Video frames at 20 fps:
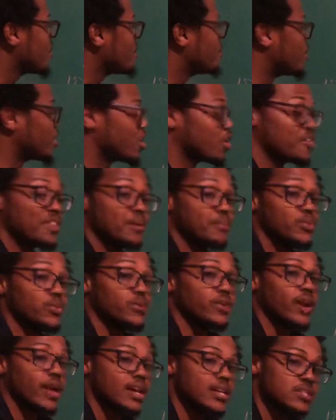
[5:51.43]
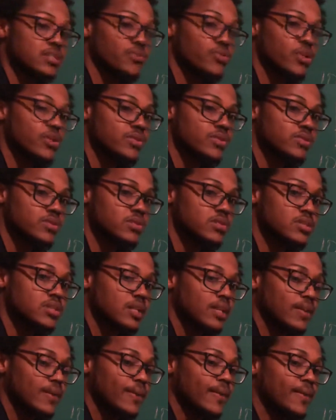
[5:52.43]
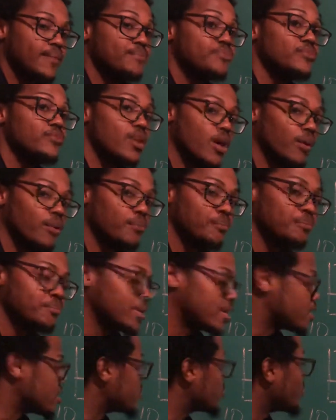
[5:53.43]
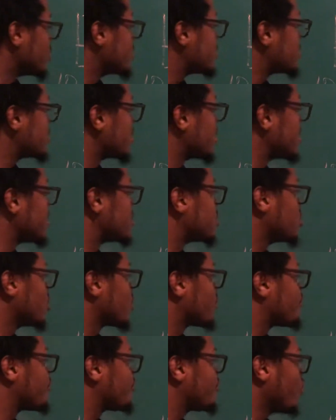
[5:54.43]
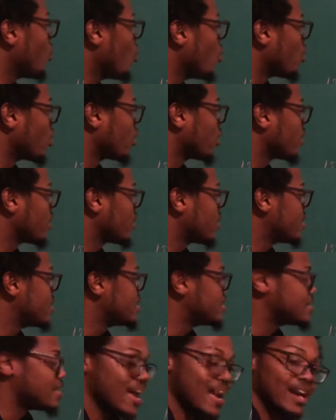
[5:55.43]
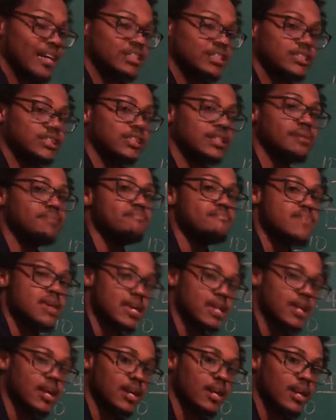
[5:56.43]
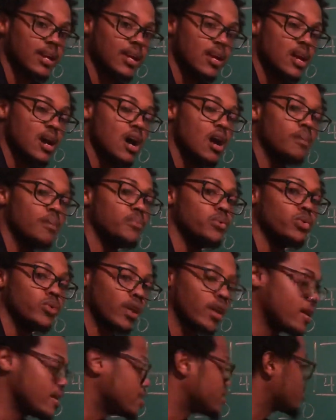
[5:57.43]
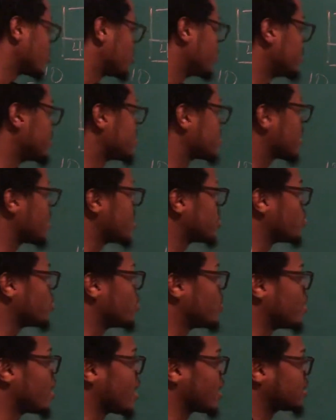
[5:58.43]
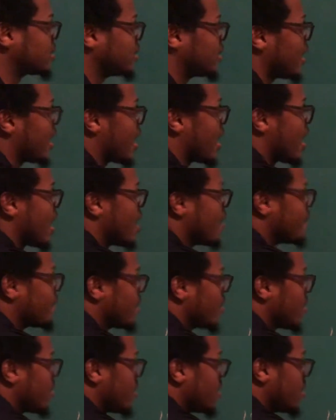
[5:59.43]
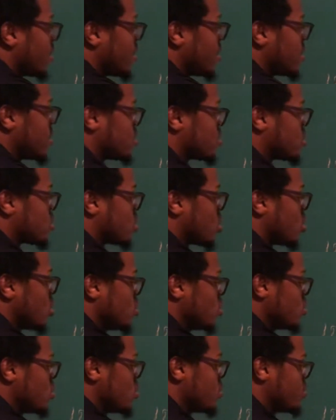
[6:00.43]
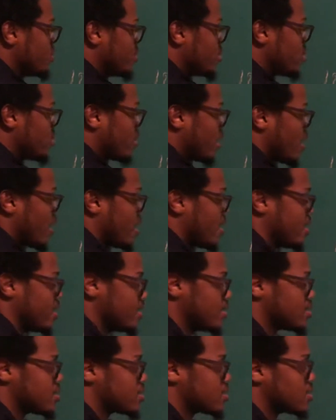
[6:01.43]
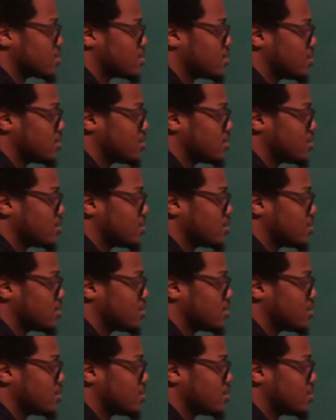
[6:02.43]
but are they bouquets of roses? No, because we said it took 4 to actually make a bouquet. So in this case, we would actually have 2 bouquets